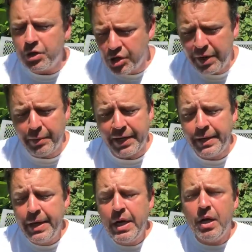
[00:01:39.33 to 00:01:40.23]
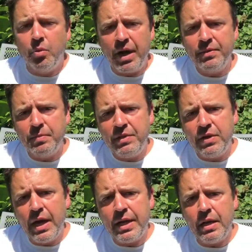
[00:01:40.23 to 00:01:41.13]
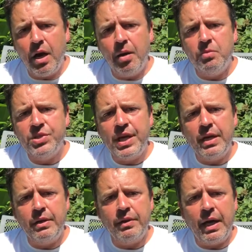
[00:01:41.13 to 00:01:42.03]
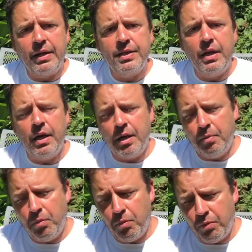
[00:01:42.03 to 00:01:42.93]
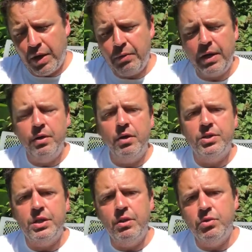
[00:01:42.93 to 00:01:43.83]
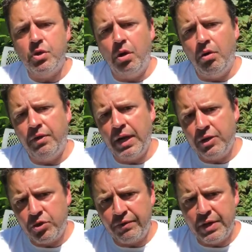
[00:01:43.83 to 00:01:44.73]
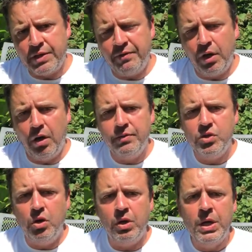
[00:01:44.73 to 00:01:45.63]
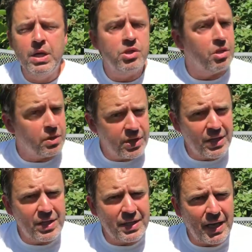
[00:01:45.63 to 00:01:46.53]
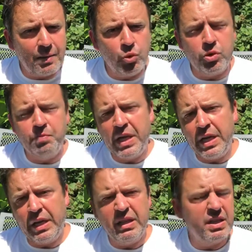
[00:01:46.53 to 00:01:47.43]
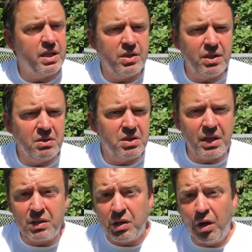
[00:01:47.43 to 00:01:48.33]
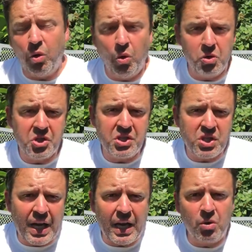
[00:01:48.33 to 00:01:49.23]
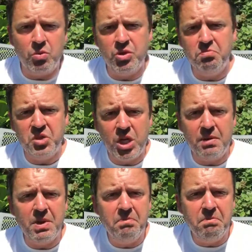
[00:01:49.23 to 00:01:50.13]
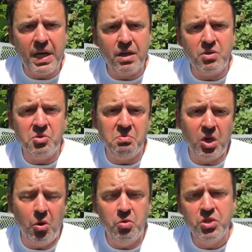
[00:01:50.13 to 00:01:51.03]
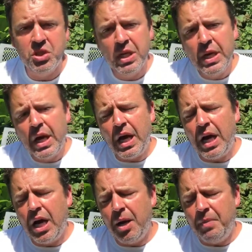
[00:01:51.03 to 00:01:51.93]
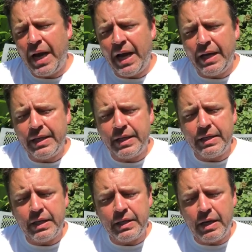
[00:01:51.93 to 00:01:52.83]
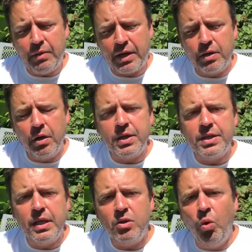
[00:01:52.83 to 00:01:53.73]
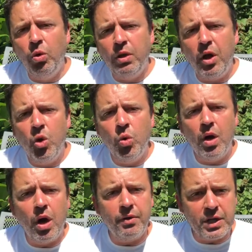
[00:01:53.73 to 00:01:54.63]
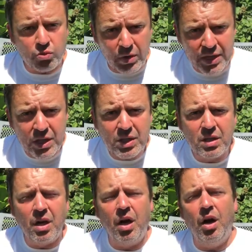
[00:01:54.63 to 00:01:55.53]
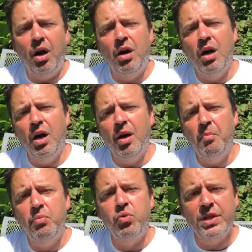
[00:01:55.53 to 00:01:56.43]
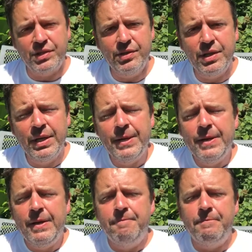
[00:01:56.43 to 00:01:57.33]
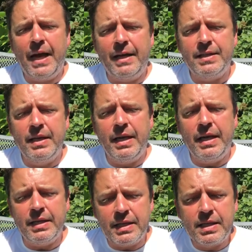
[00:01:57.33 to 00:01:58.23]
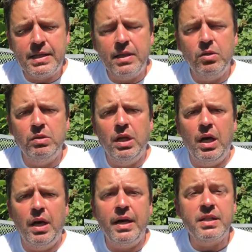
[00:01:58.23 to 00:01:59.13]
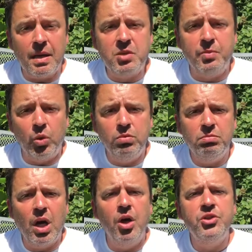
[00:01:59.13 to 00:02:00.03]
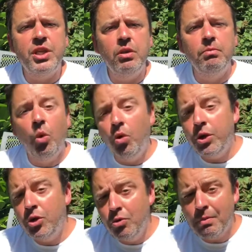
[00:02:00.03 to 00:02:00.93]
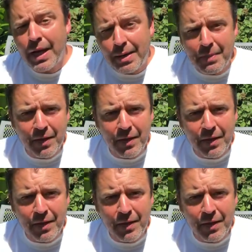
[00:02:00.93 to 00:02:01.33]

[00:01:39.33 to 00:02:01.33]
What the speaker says: So anyway, we have the BVA saying that they recognize the use of electric fencing for livestock. So the sentient animals being in this instance, things like horses, cows, sheep, pigs, goats, and that they recognize that although these risks are present, that it is still acceptable until more humane